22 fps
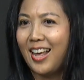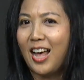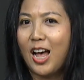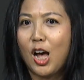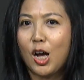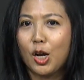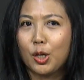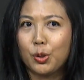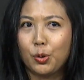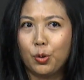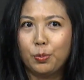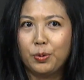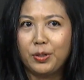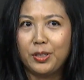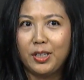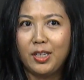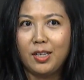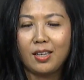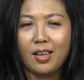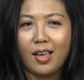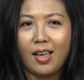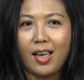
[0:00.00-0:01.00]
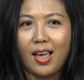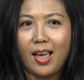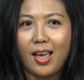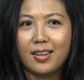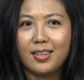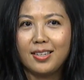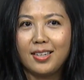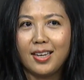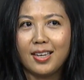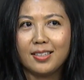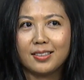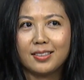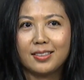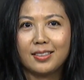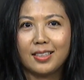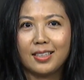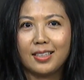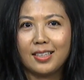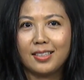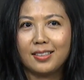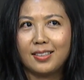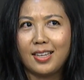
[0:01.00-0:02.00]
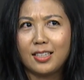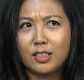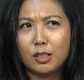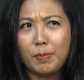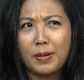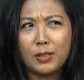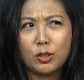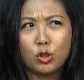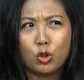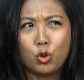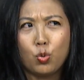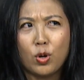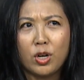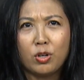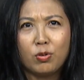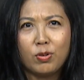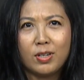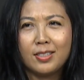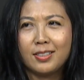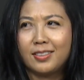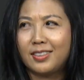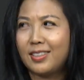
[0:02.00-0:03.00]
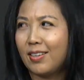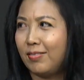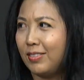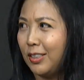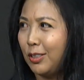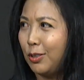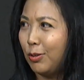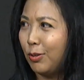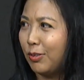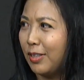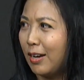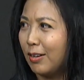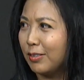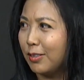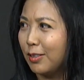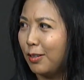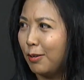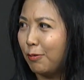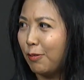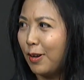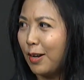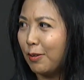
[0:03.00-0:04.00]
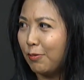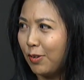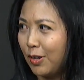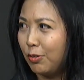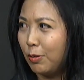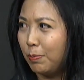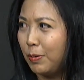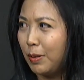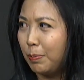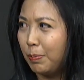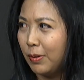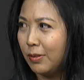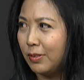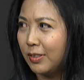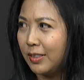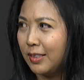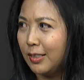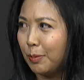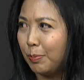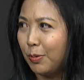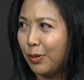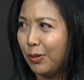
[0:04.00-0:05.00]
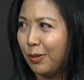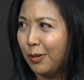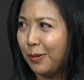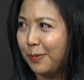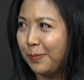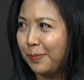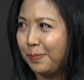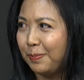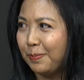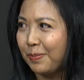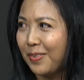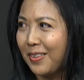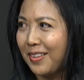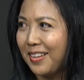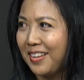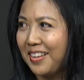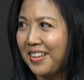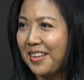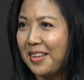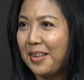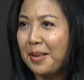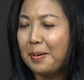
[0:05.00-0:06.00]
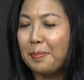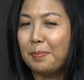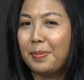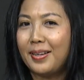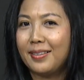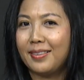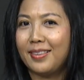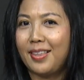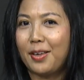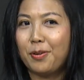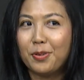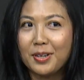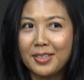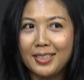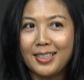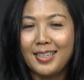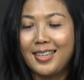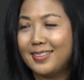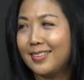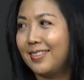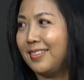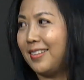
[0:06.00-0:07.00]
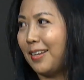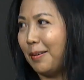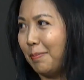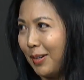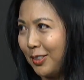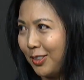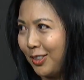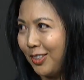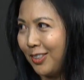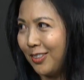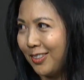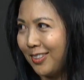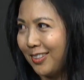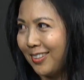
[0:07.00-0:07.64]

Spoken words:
globally, and yet that's about 272,500 people in Singapore. But there really isn't that much here.